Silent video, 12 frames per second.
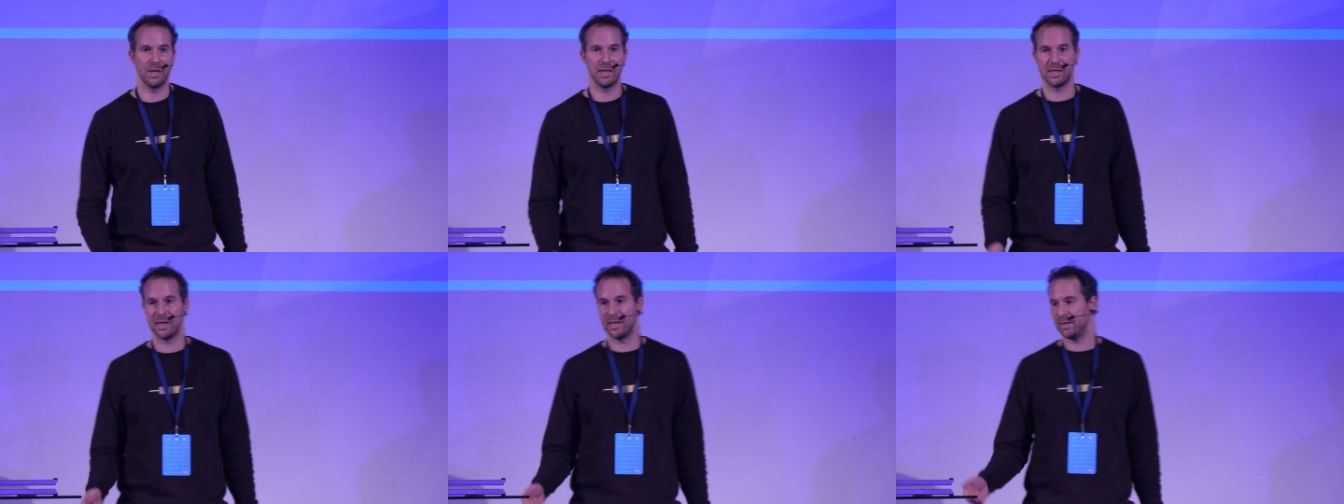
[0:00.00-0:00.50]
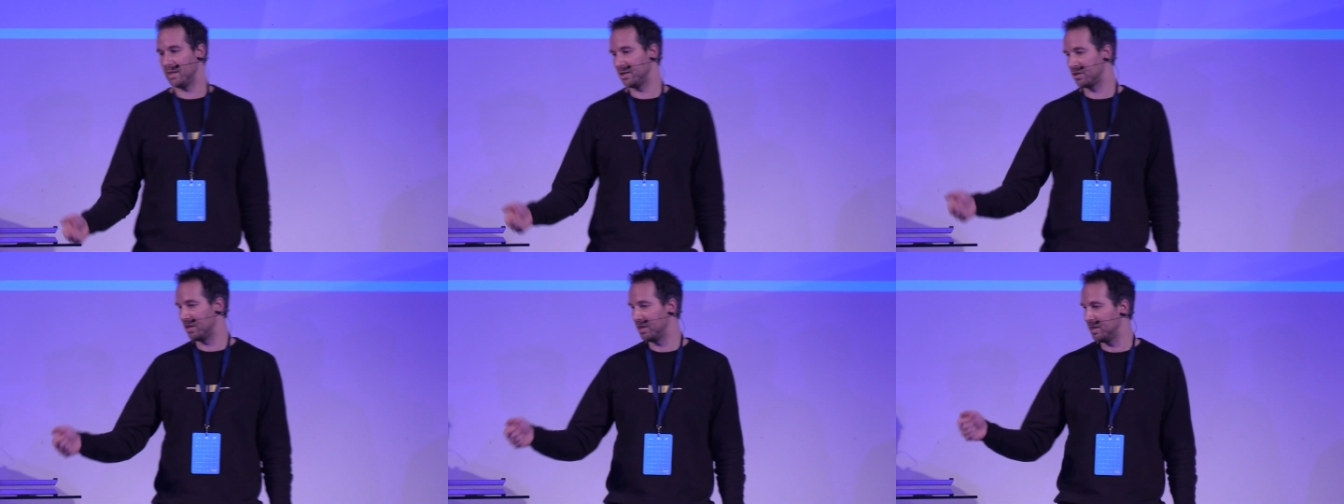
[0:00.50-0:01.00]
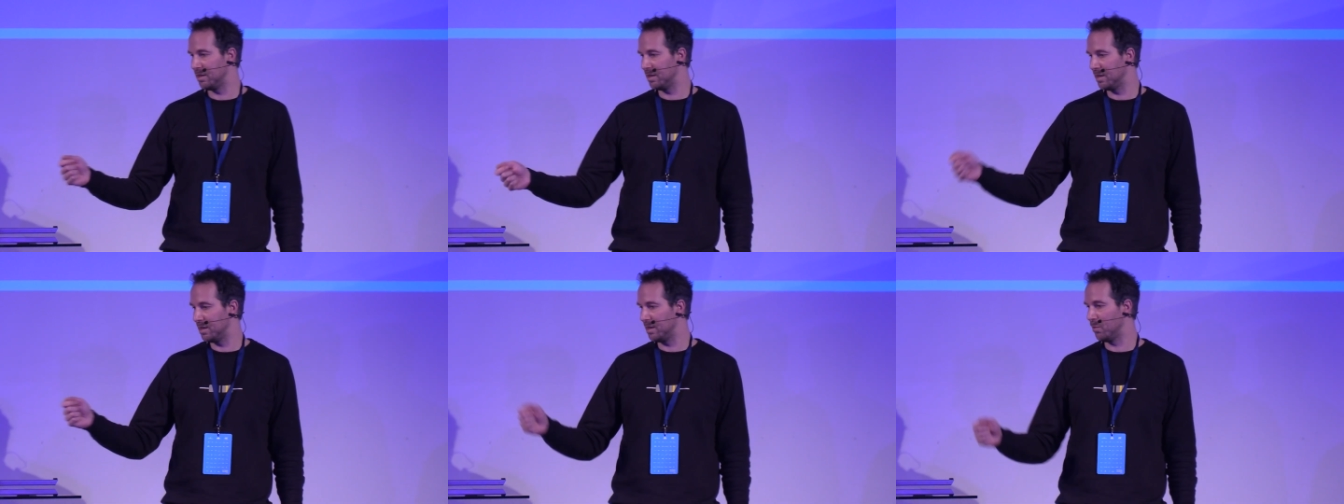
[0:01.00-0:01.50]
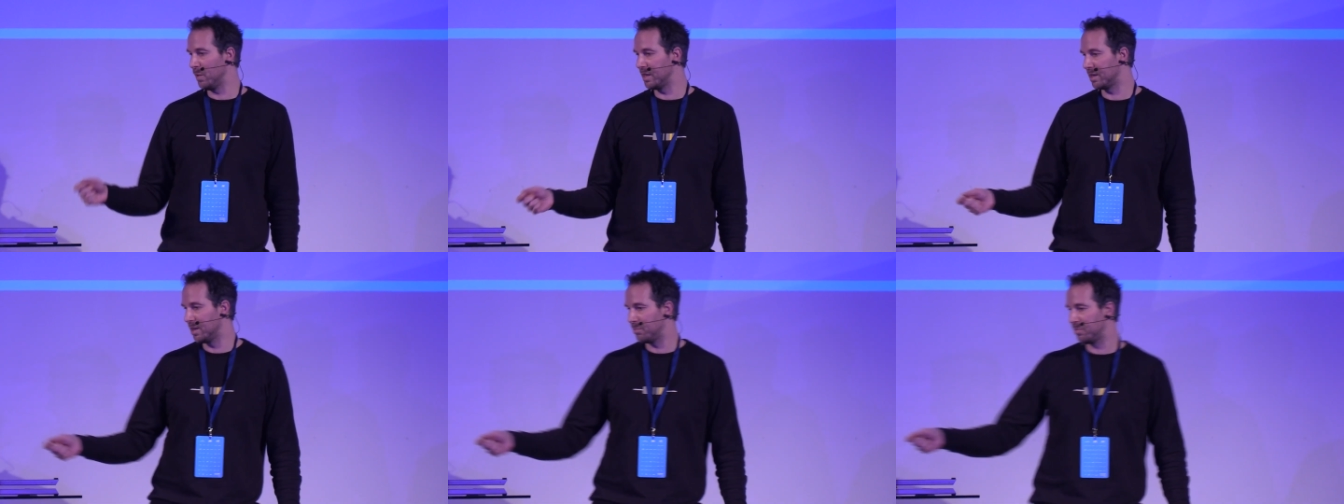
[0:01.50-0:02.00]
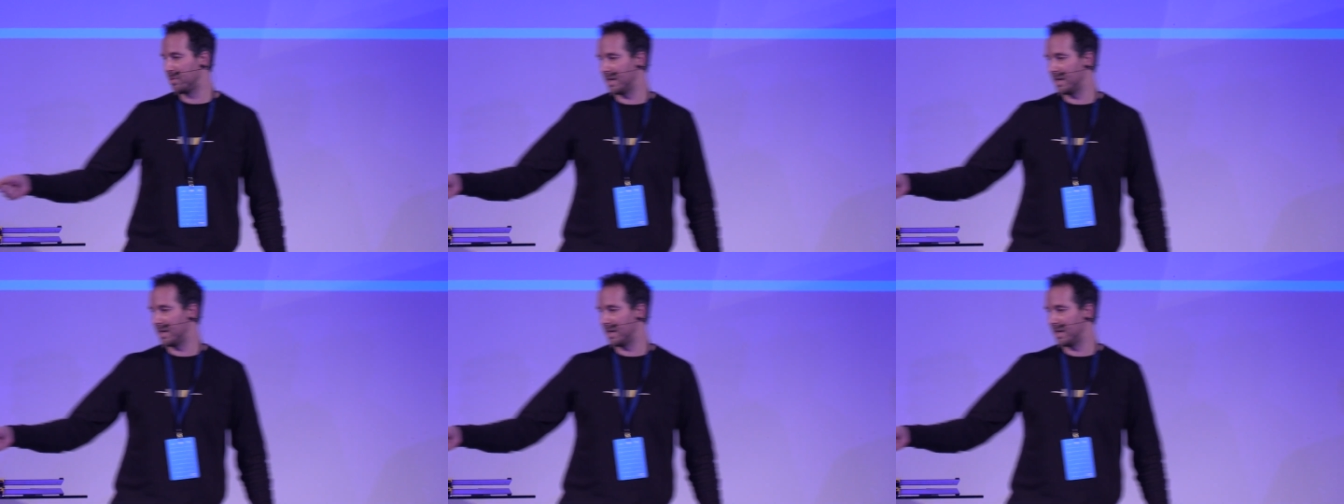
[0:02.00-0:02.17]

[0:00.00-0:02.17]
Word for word: they can actually wake it up